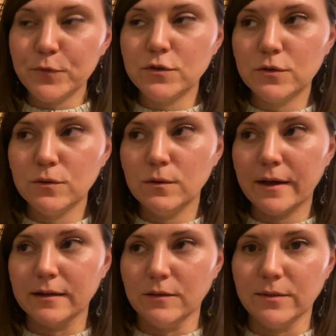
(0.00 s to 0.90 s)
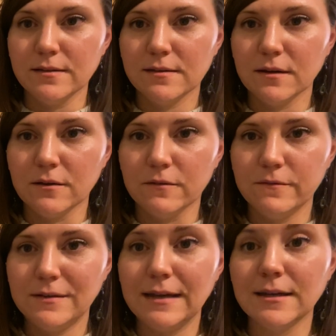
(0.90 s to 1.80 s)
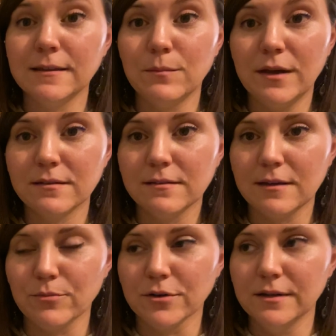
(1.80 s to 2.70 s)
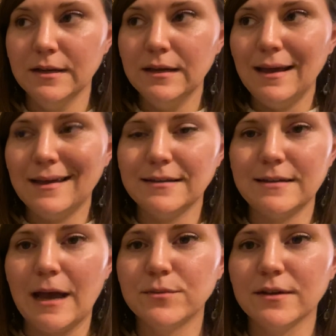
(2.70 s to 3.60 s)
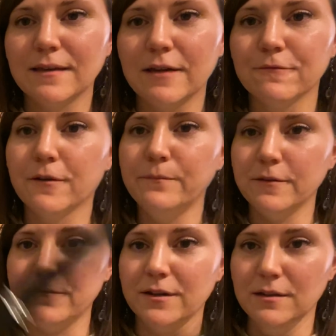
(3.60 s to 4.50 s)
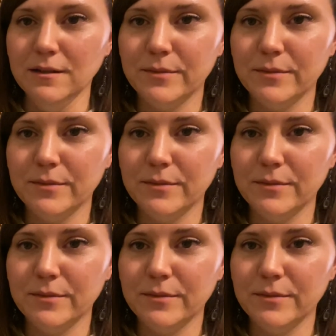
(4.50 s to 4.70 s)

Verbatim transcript: two elements of taking the mason's apron and adapting that from the fiddle,